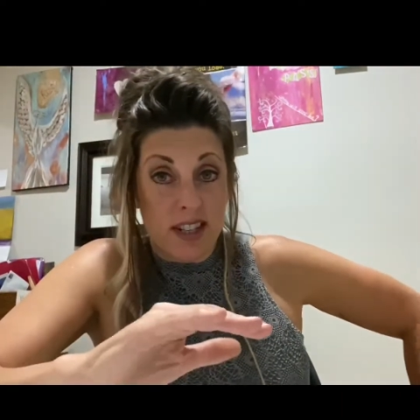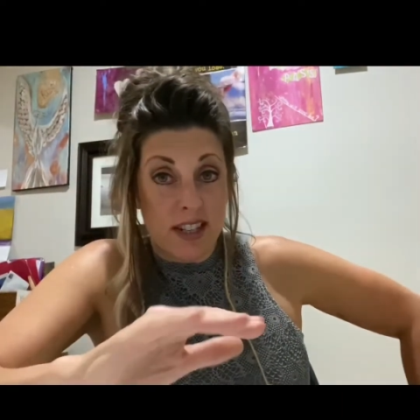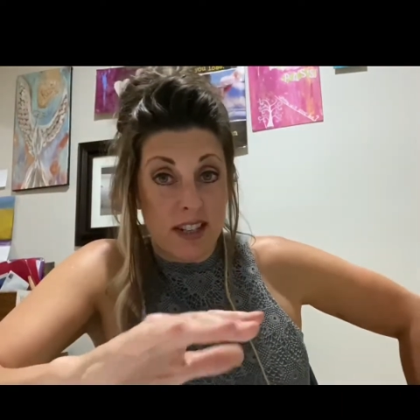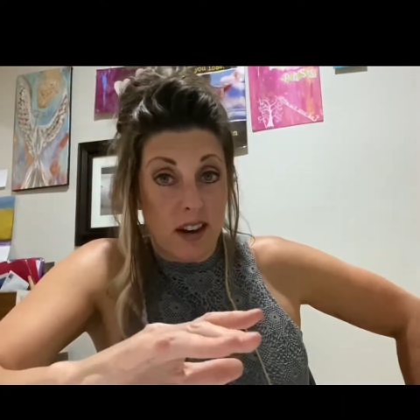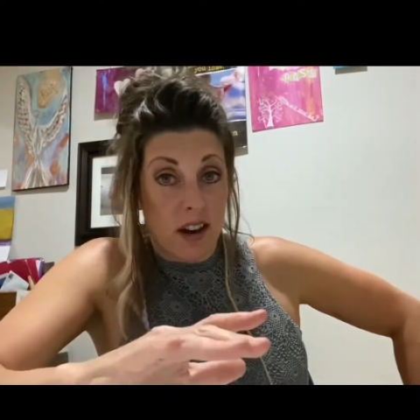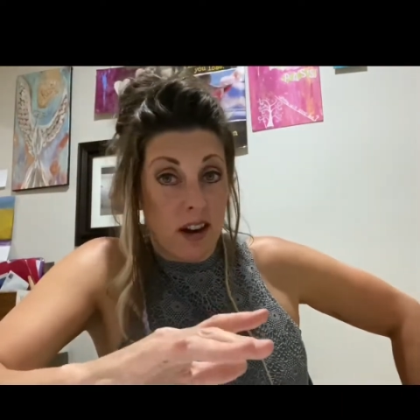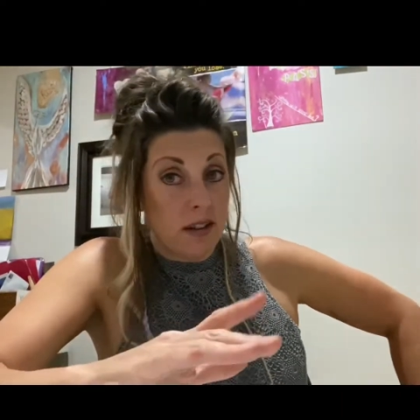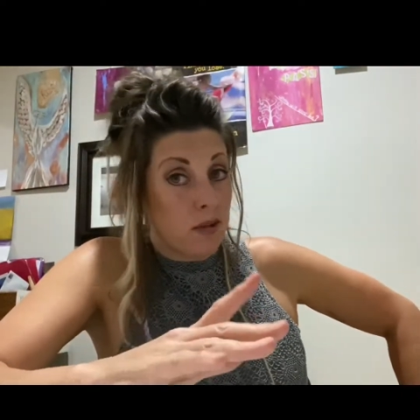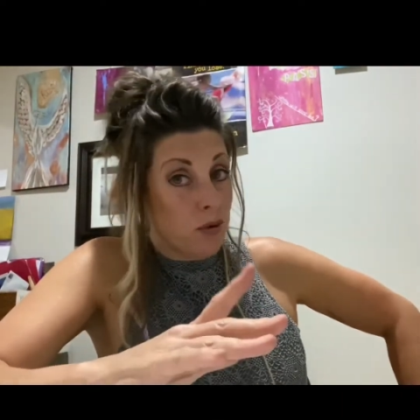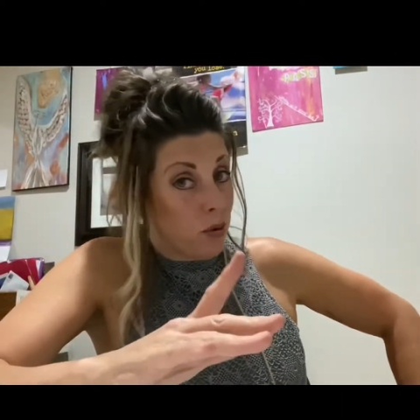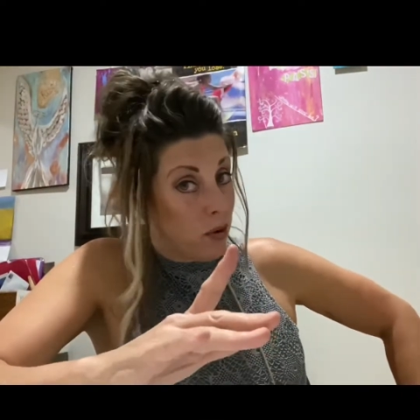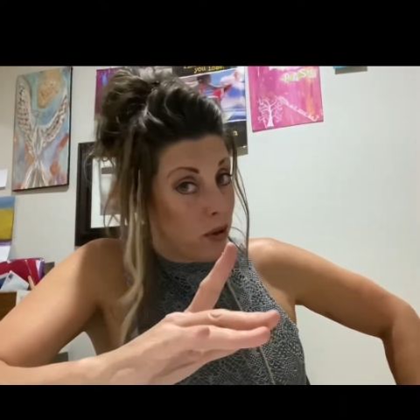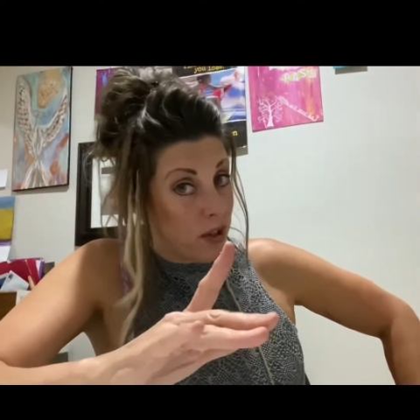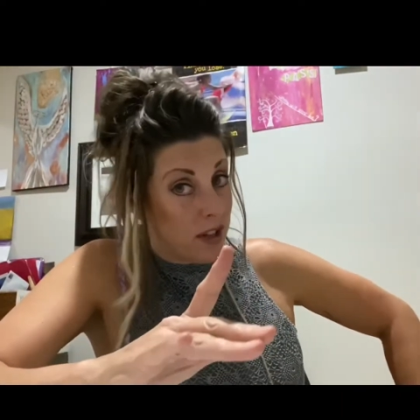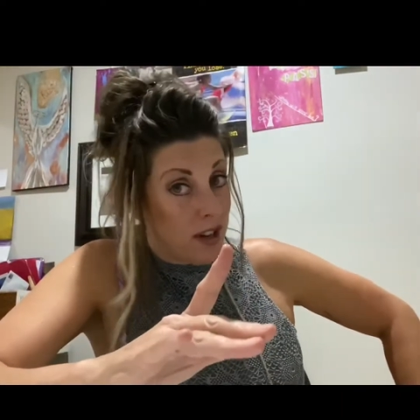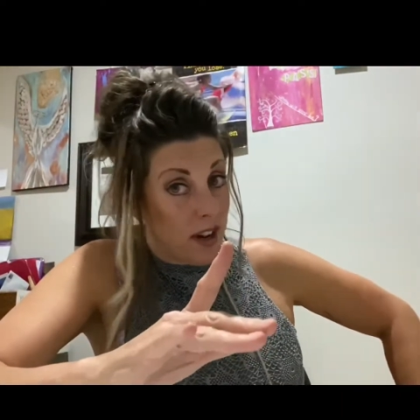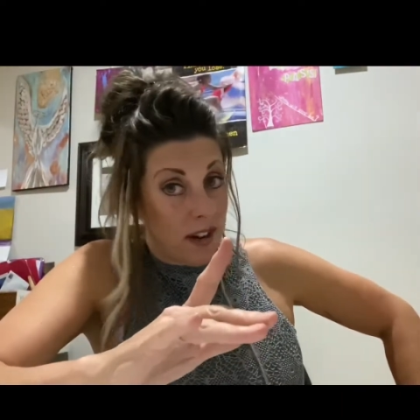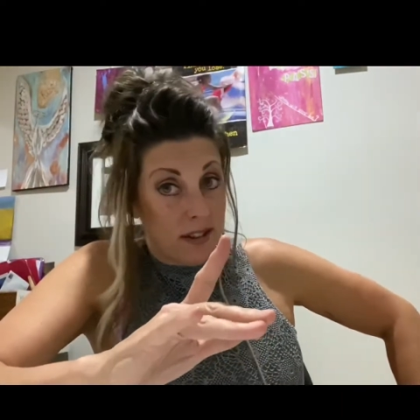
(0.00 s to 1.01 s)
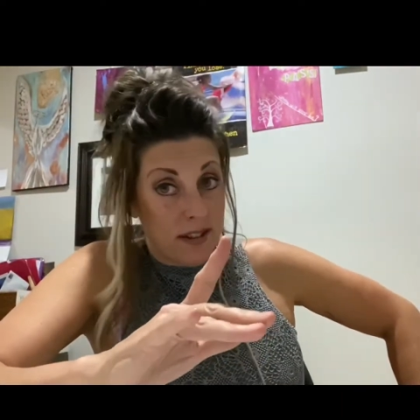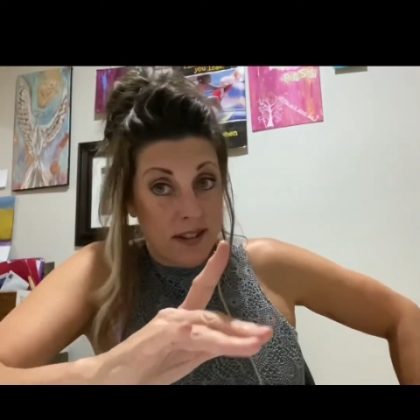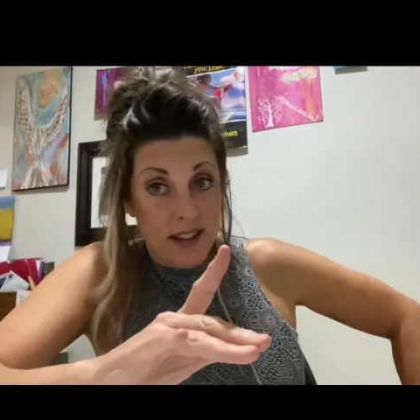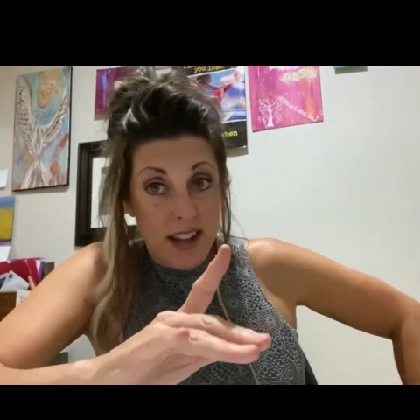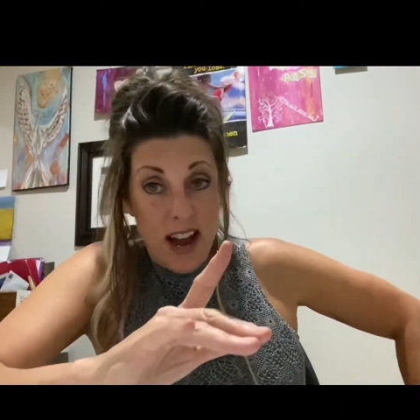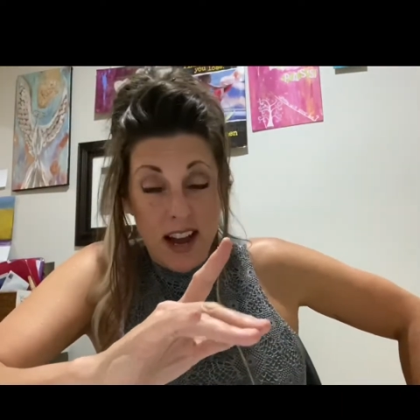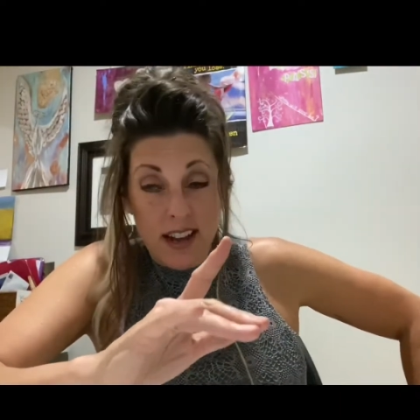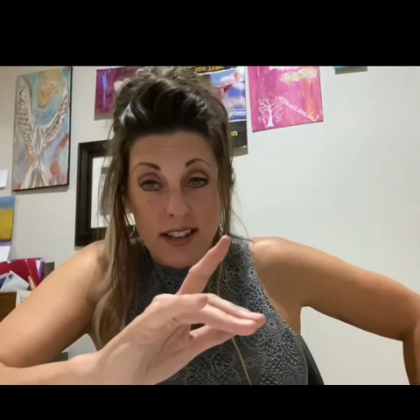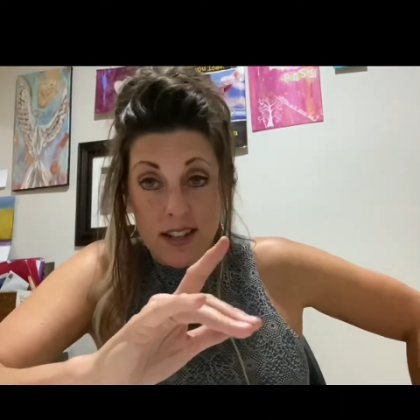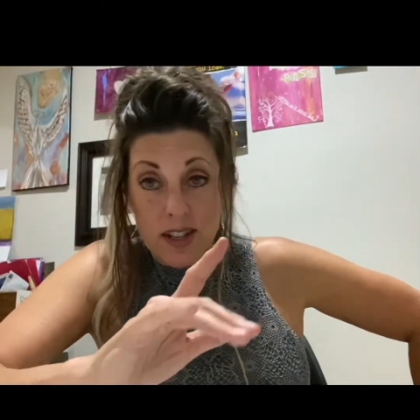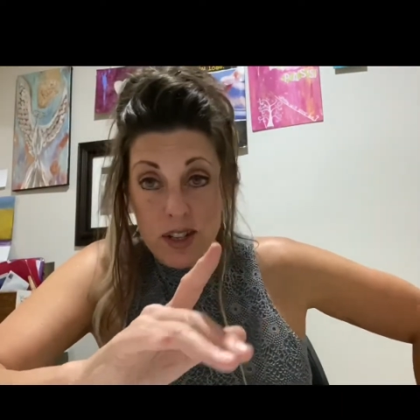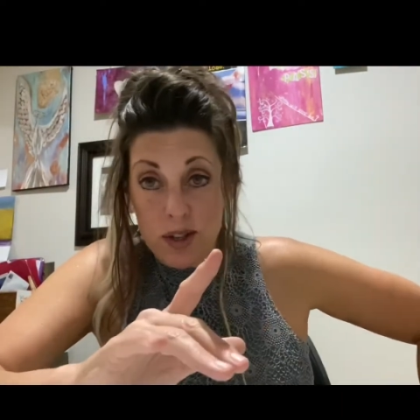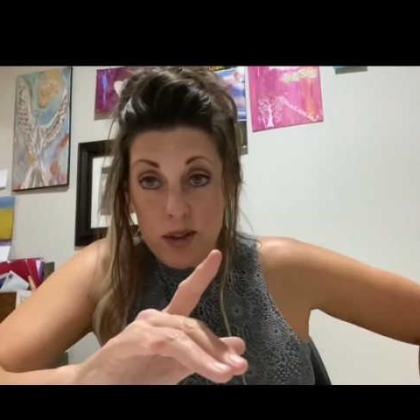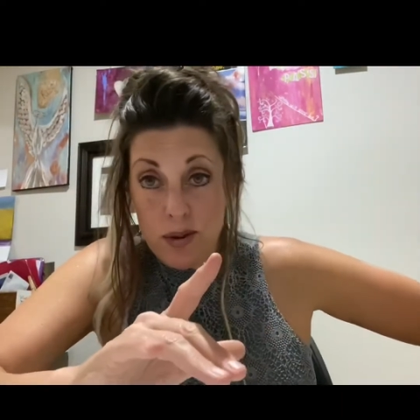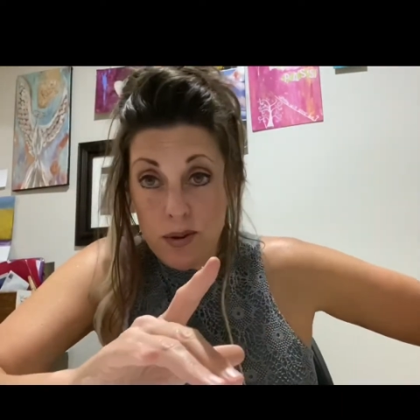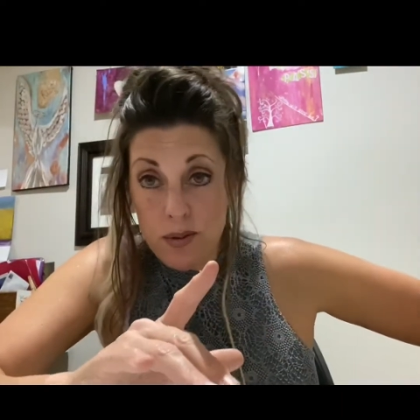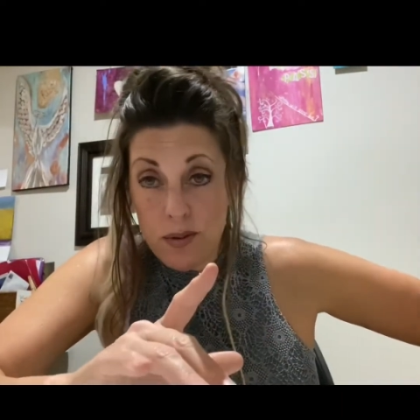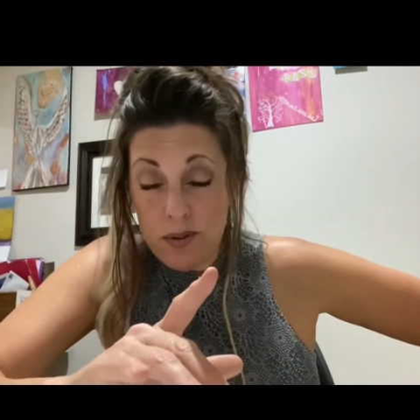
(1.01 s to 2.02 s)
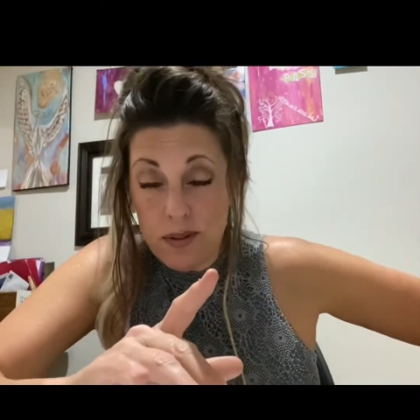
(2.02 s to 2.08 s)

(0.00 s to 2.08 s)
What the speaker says: does or does not do